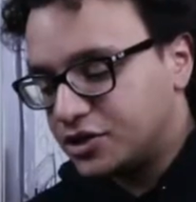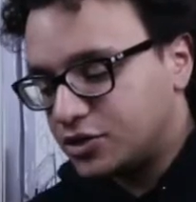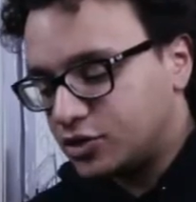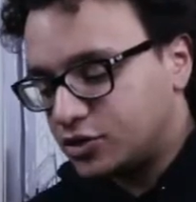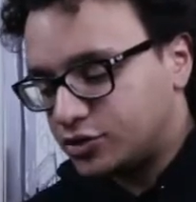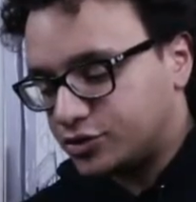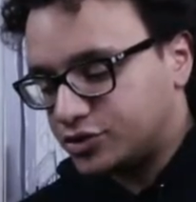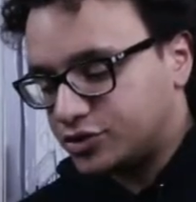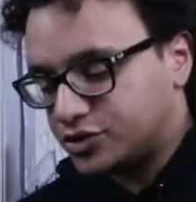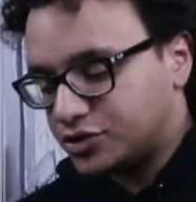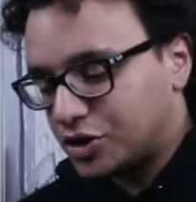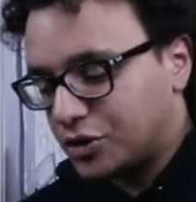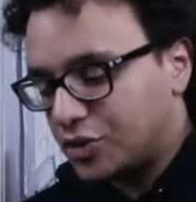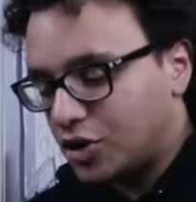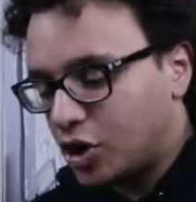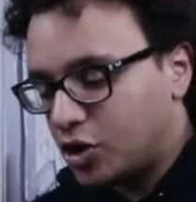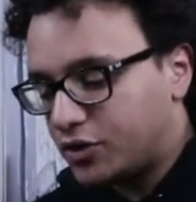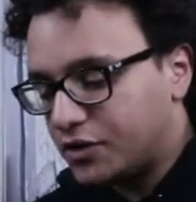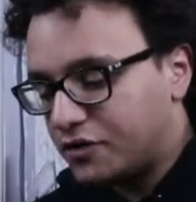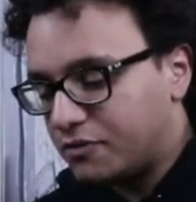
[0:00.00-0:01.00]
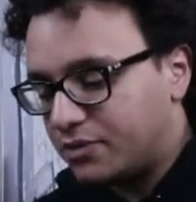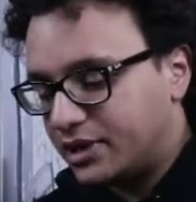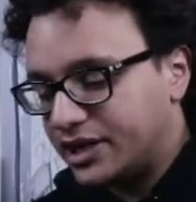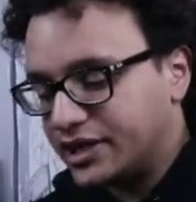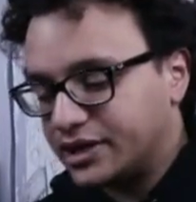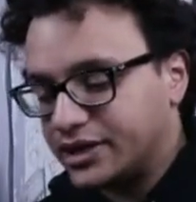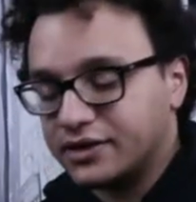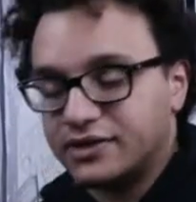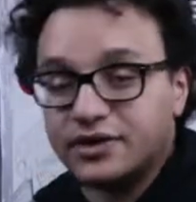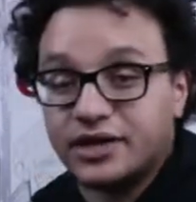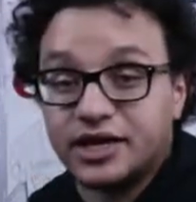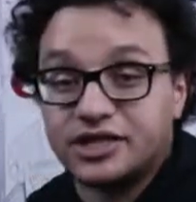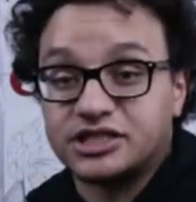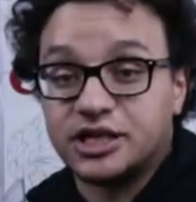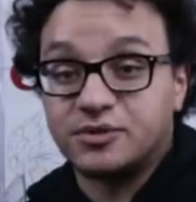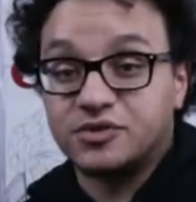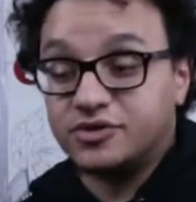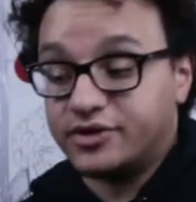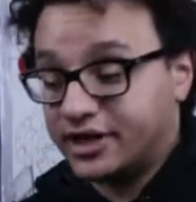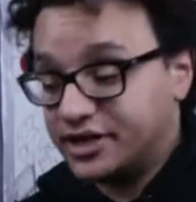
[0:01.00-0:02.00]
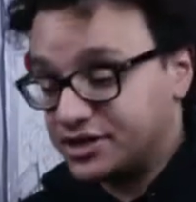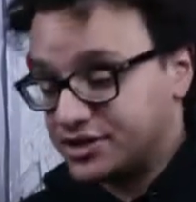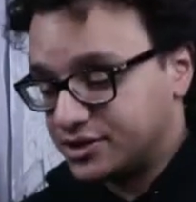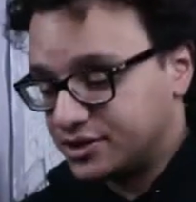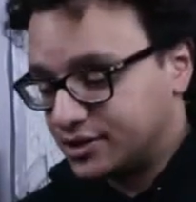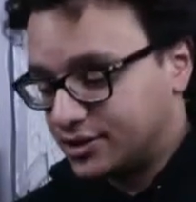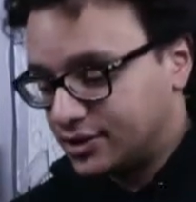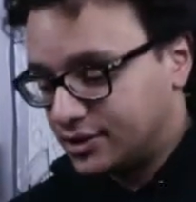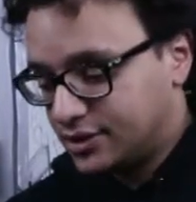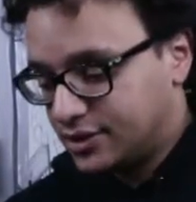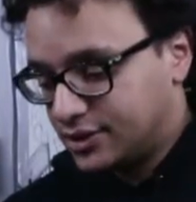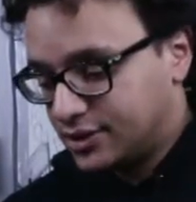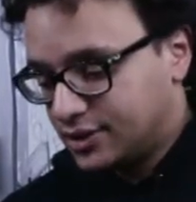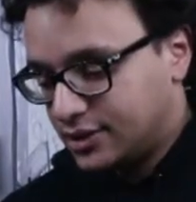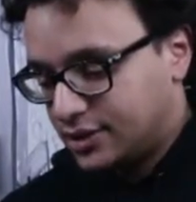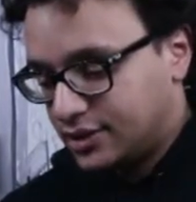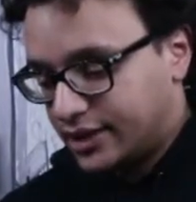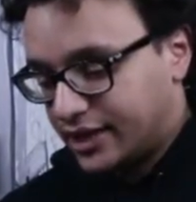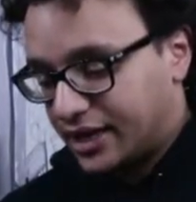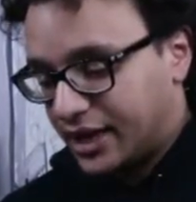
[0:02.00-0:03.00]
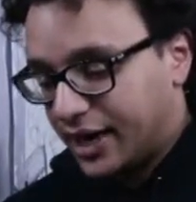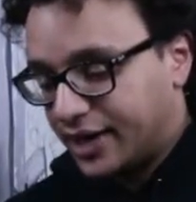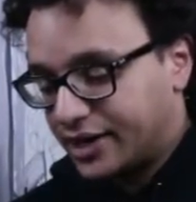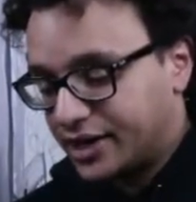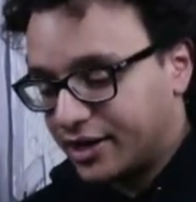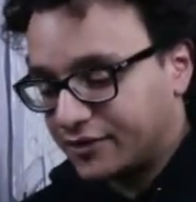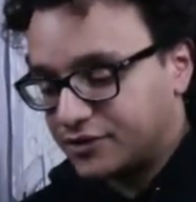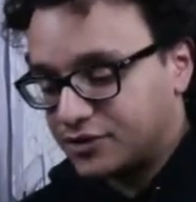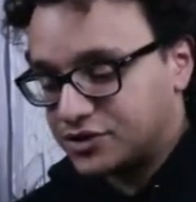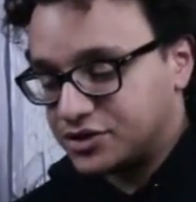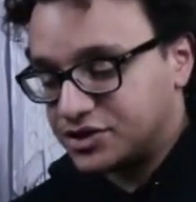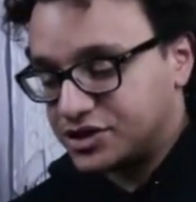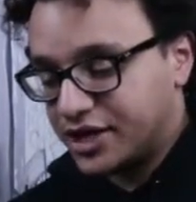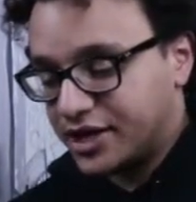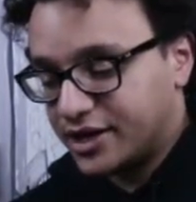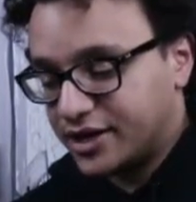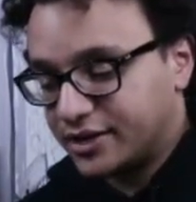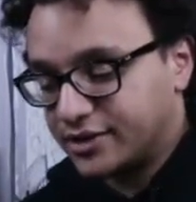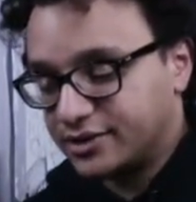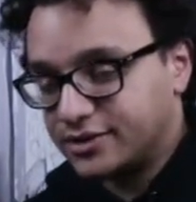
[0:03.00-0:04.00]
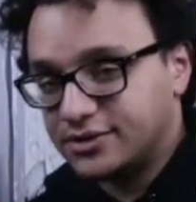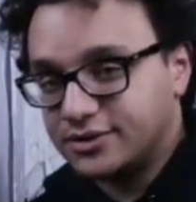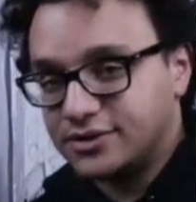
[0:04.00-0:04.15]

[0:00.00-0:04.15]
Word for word: cold, so we all have a blanket, except Grayson. And I have to share.